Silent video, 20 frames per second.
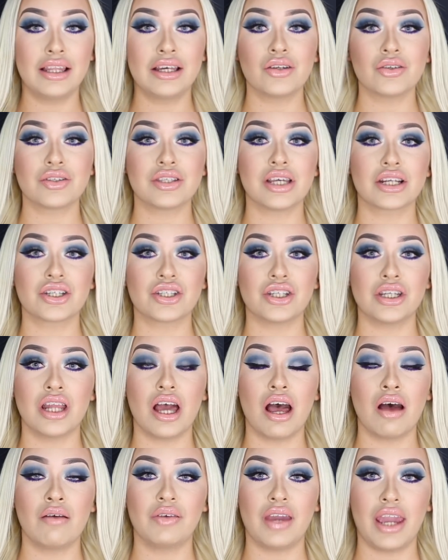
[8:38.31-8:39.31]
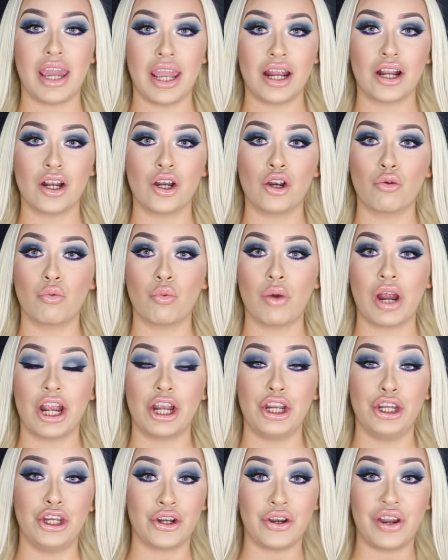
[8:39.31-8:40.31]
little section of hair
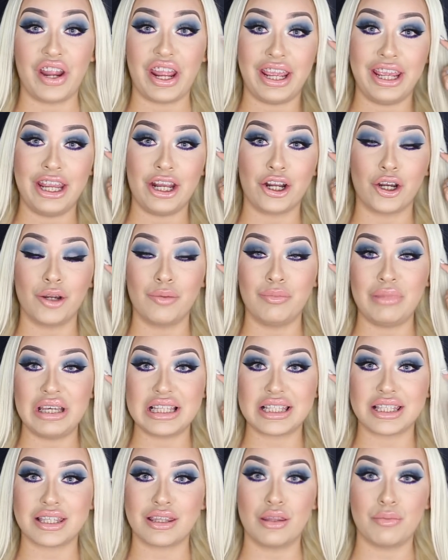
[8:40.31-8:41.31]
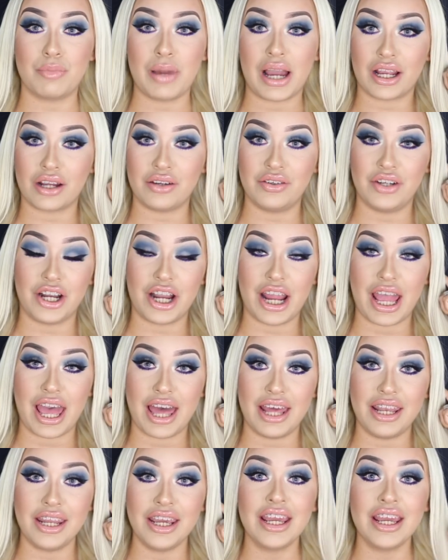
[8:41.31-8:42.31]
where your ear meets the back of your head,